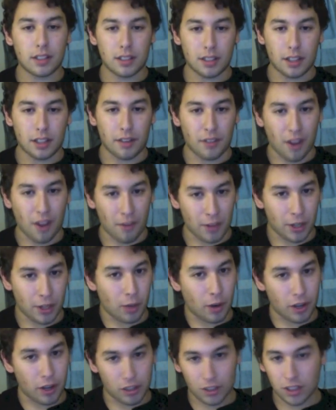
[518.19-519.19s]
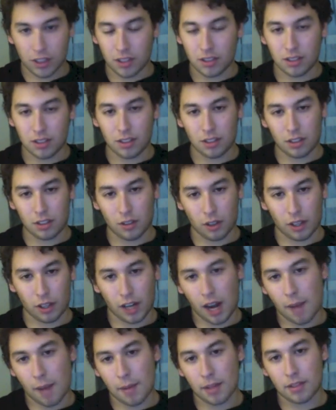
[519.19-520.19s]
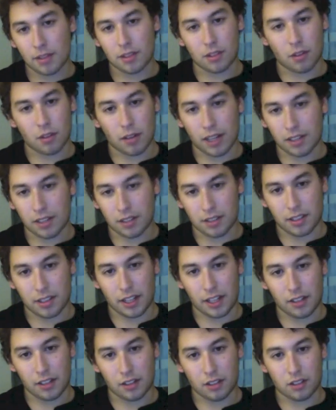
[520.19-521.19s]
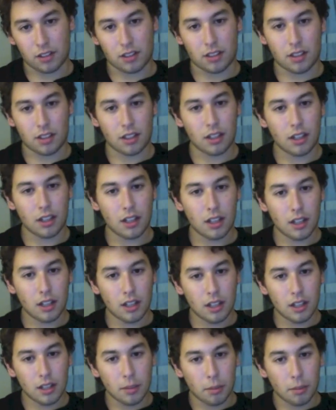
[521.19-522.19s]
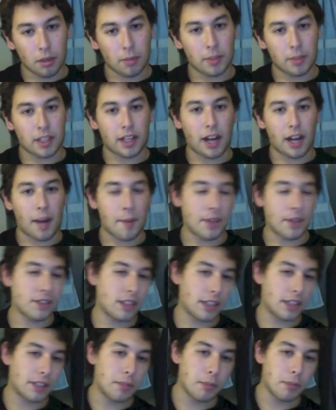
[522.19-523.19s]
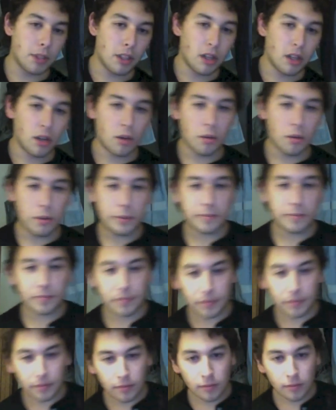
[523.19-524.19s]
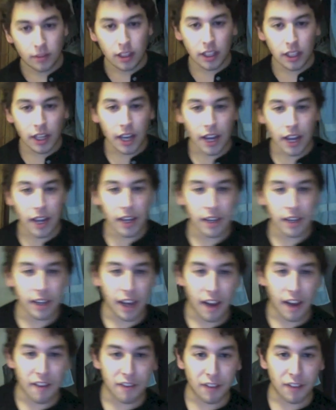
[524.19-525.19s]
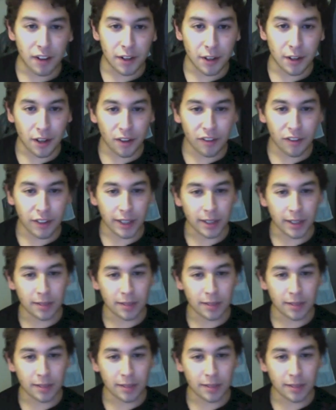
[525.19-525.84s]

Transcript: If you have any questions or comments, don't hesitate. Just put them in the comment section below, and have fun nerfing.